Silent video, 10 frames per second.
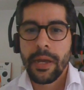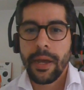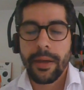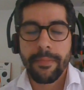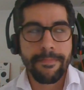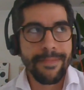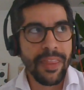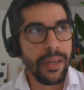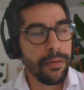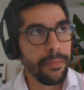I
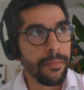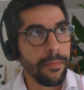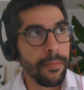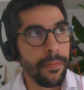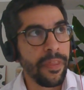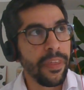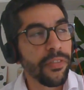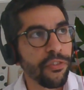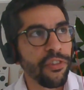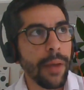think
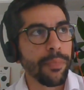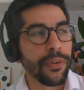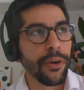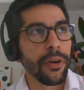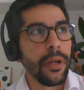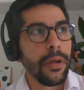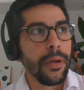this chapter